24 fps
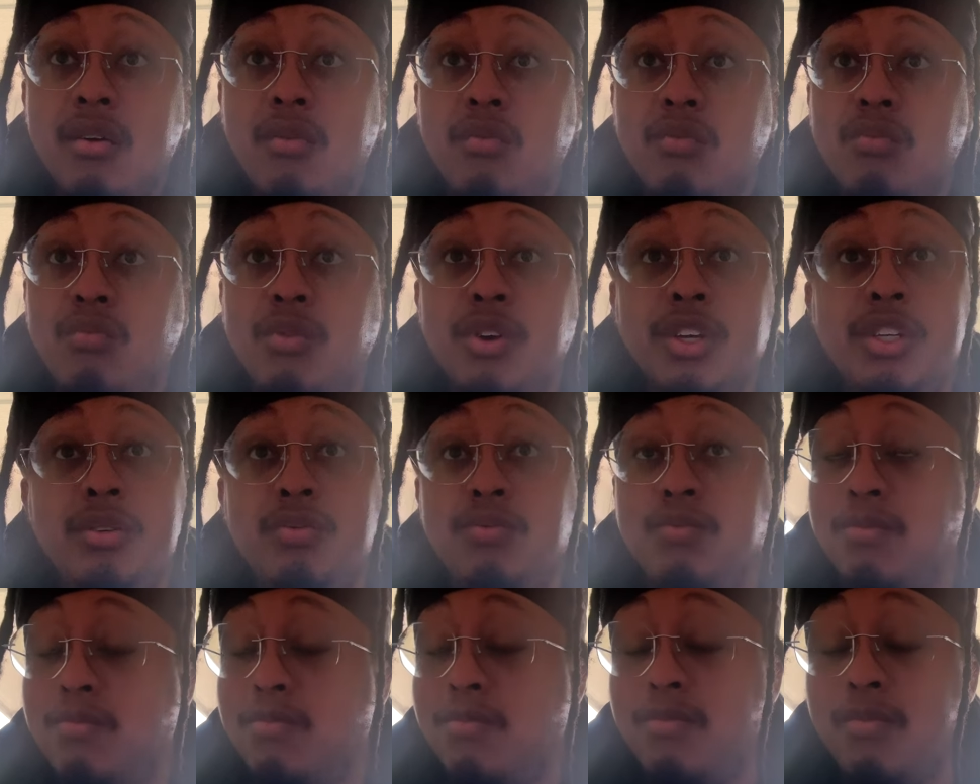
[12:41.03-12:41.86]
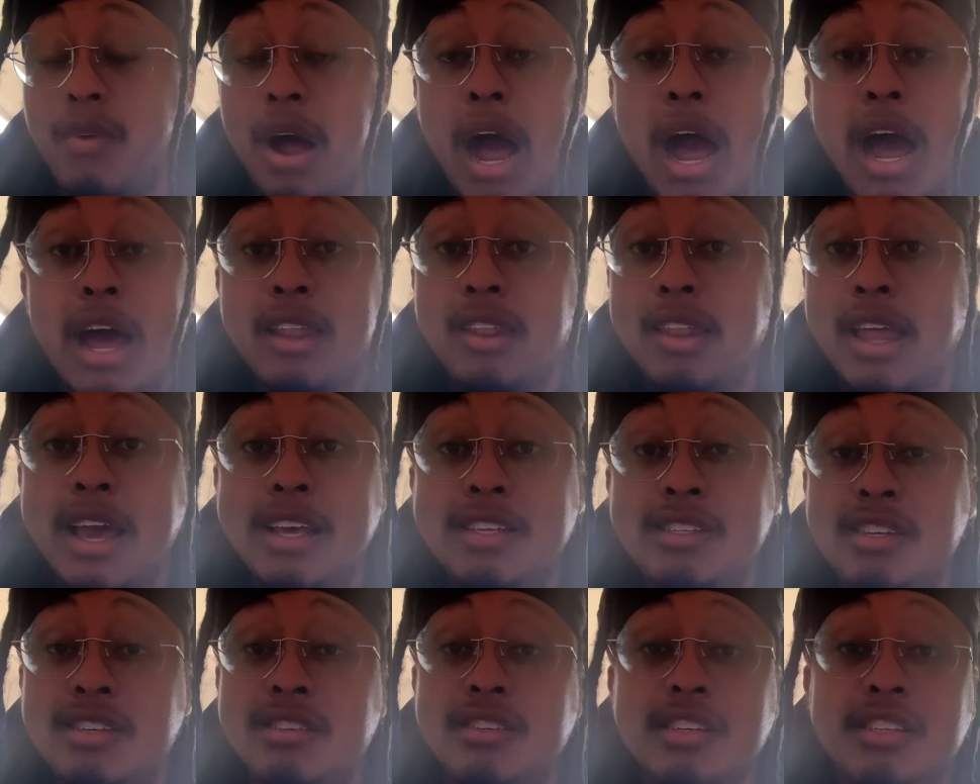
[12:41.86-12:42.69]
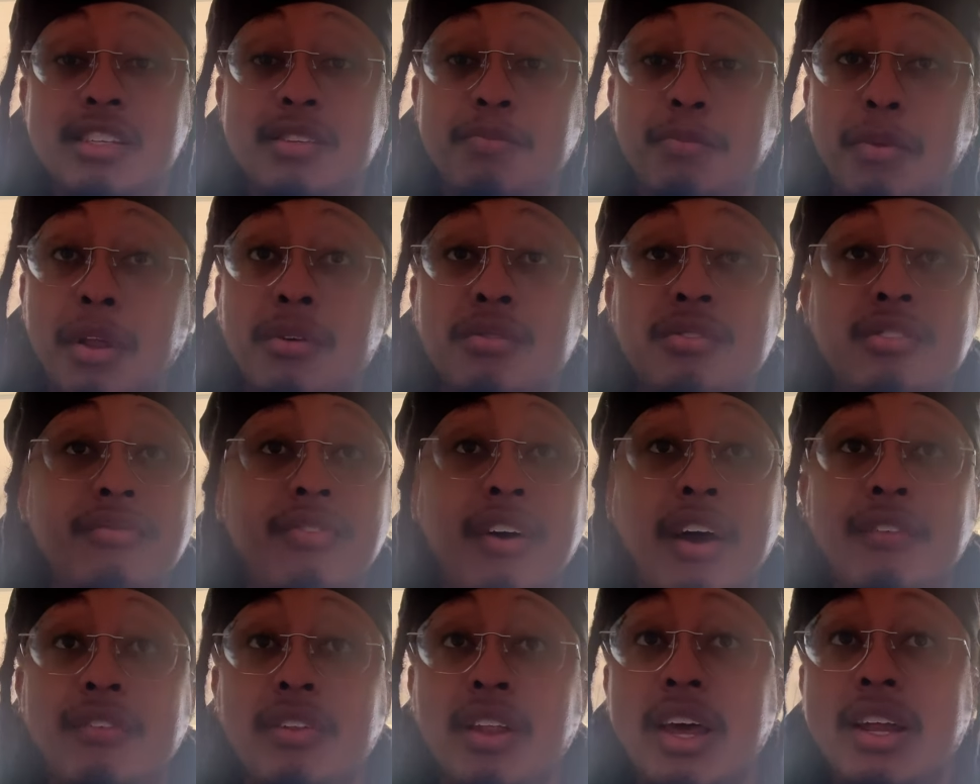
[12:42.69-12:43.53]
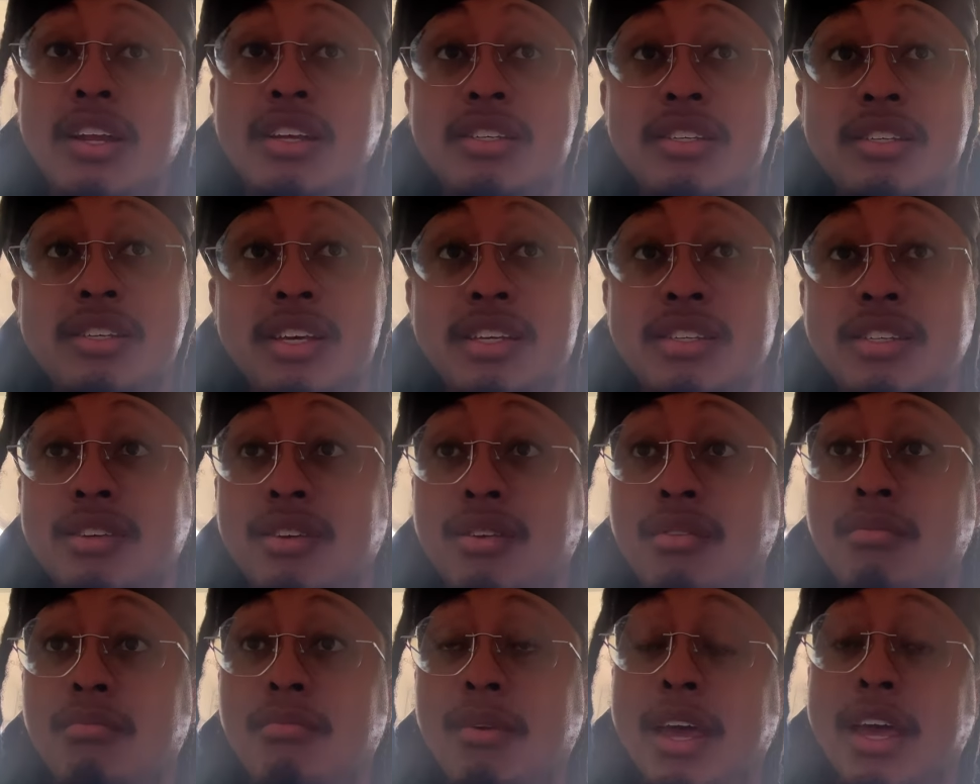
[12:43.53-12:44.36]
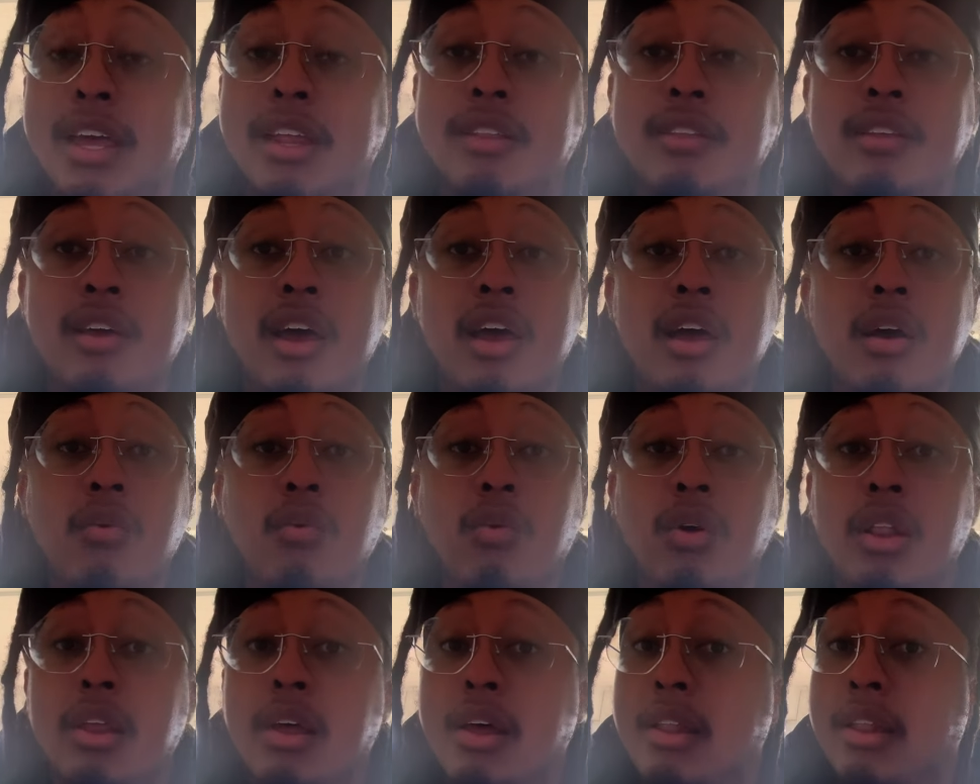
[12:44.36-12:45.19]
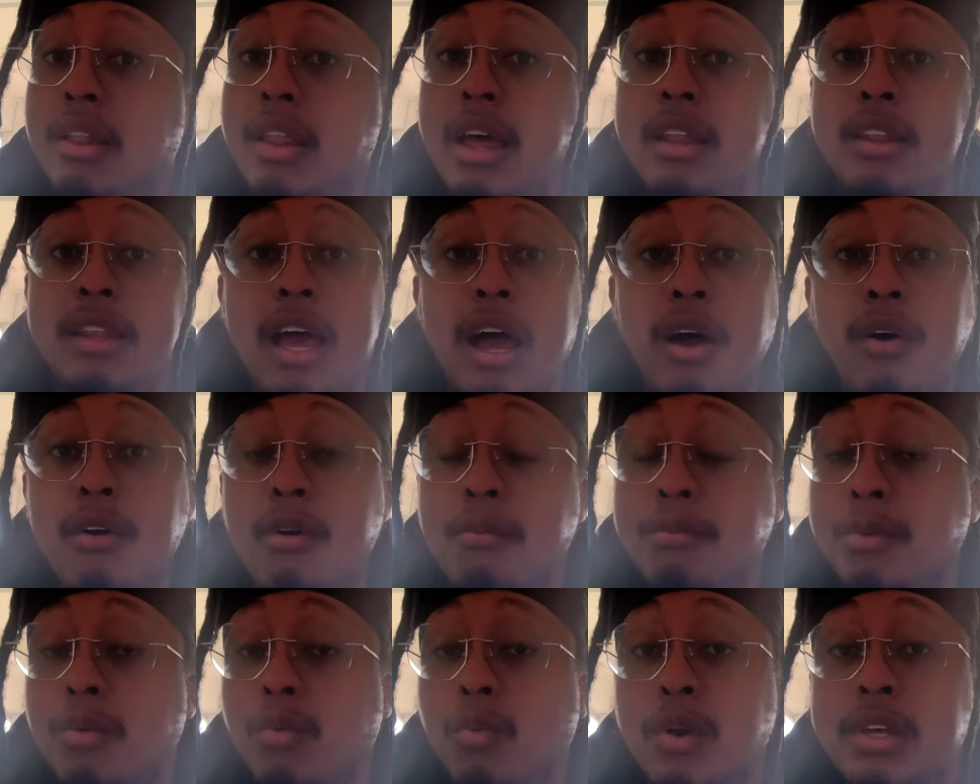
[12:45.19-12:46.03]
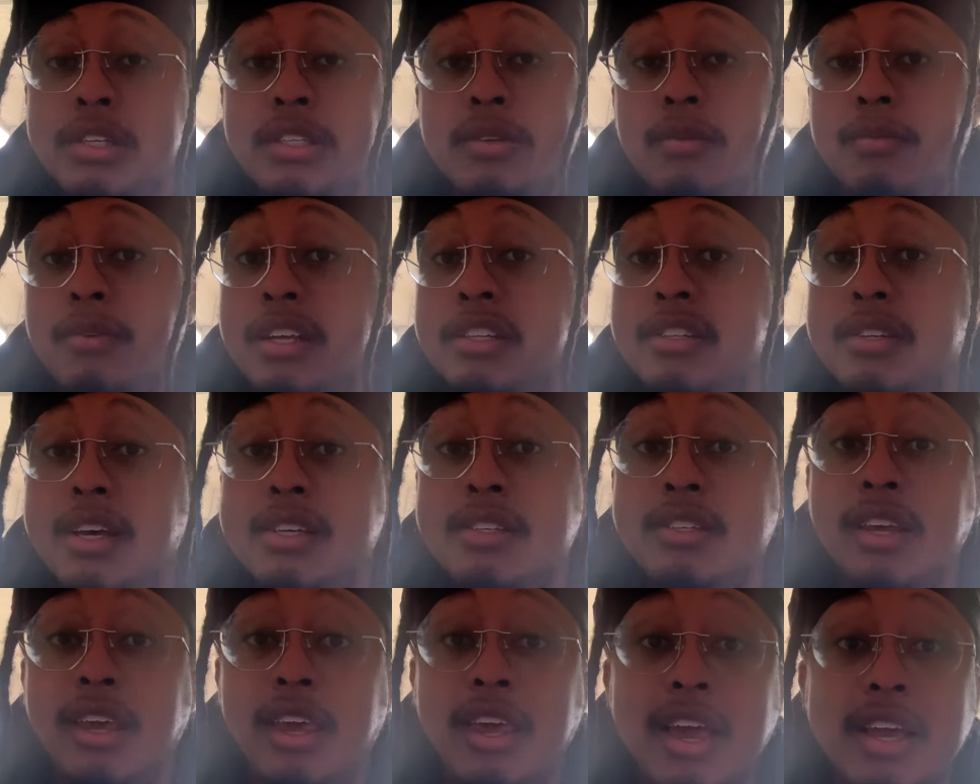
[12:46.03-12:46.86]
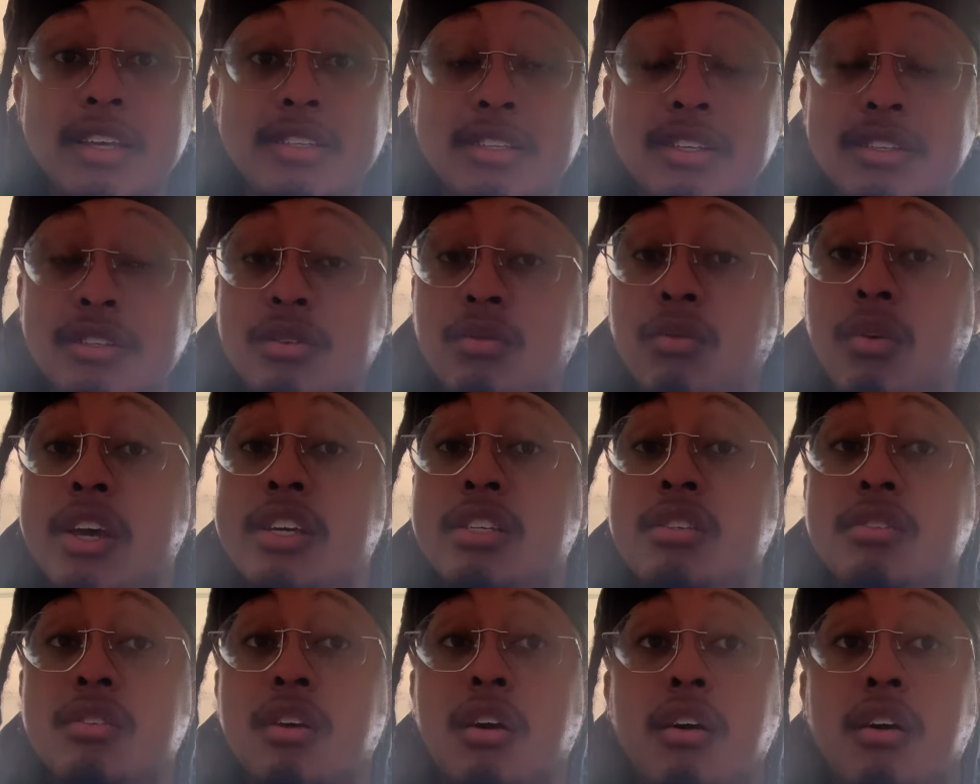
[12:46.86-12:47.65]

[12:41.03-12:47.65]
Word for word: which highlights his explosive athleticism and will allow him to win some contested catch situations.